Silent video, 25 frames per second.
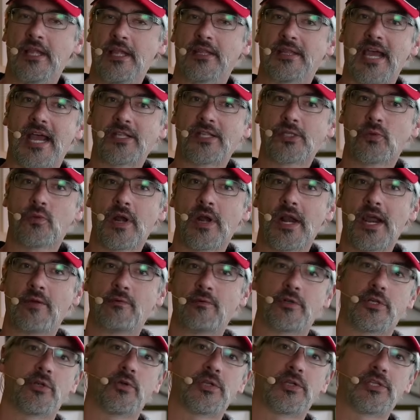That's what I
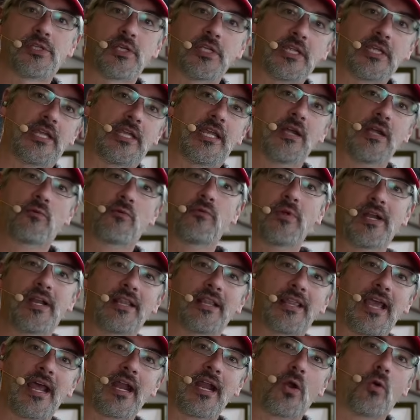would do is get rid of
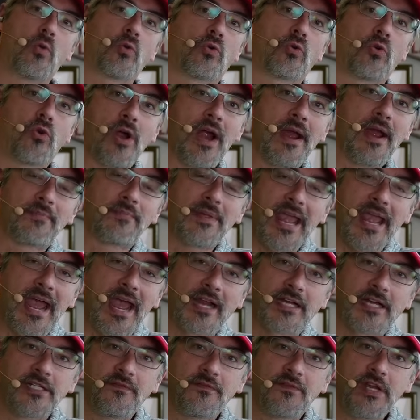that old crappy
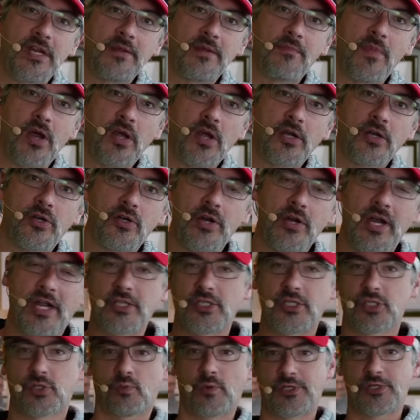activity monitor and
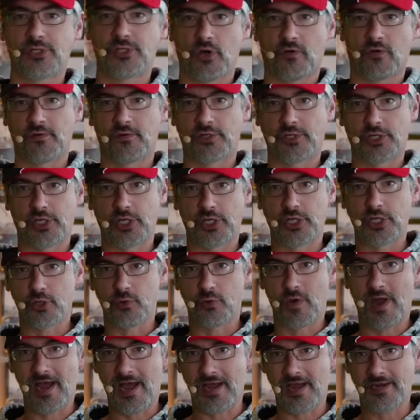switch over to the new
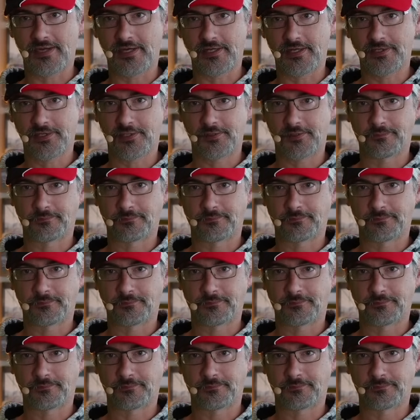hotness.